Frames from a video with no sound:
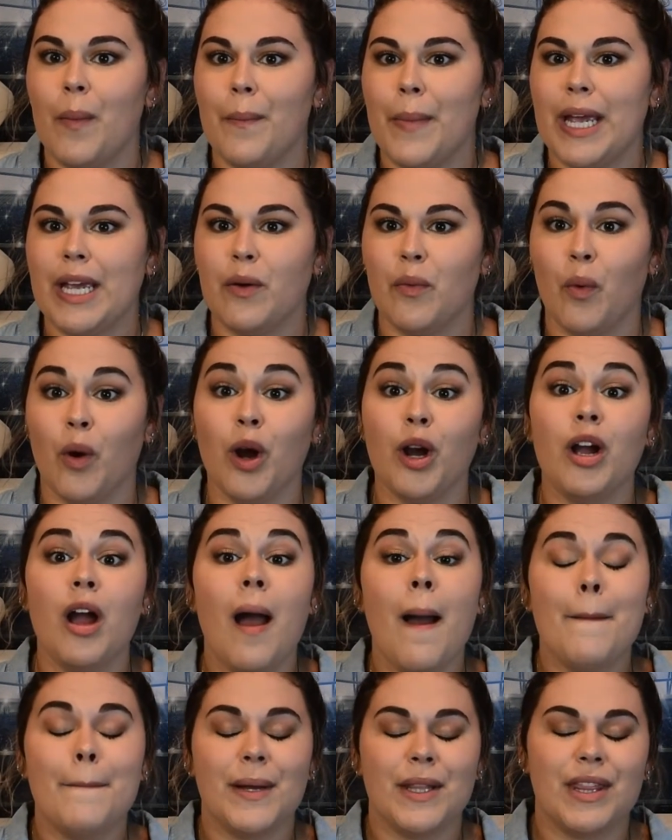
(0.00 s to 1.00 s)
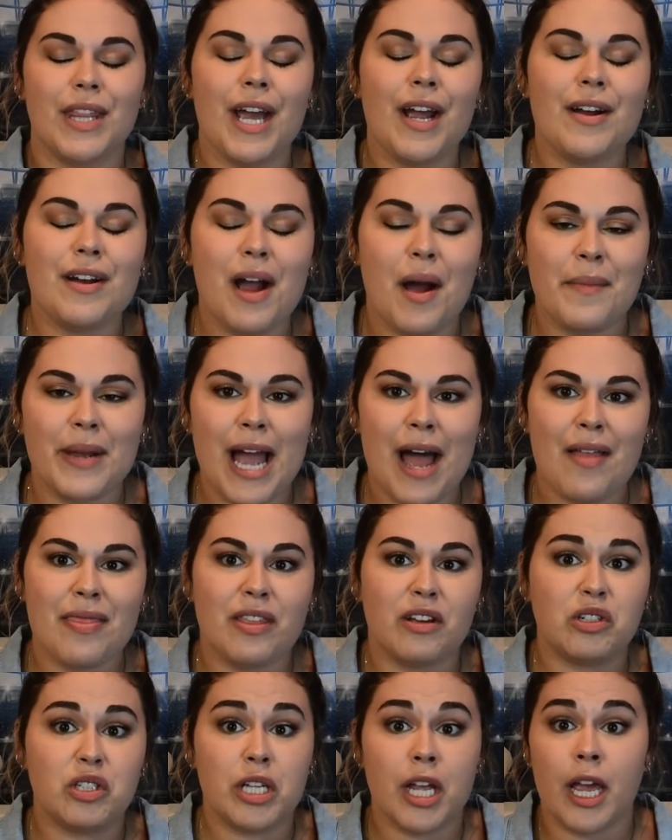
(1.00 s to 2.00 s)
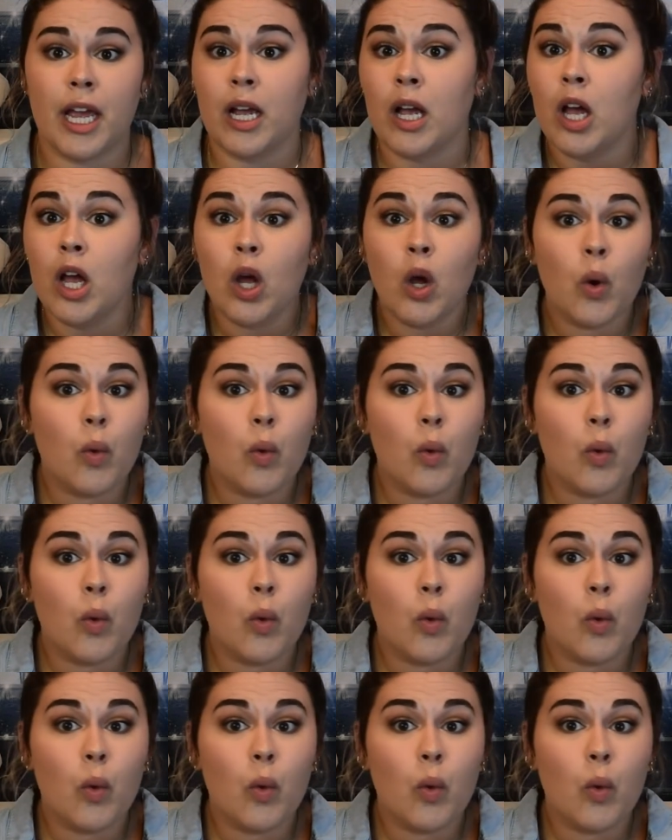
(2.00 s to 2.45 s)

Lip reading: make it work, but they're coming out and they're saying,